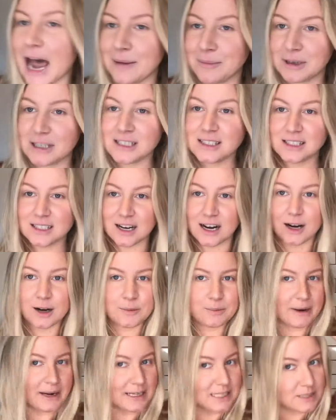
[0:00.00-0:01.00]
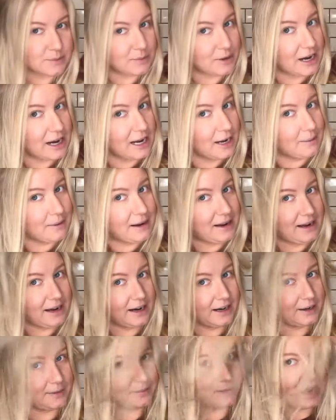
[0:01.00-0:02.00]
I'm gonna start by spraying my
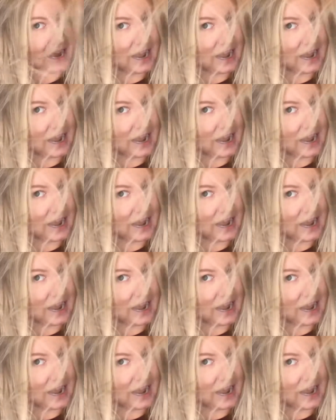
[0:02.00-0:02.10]
hair.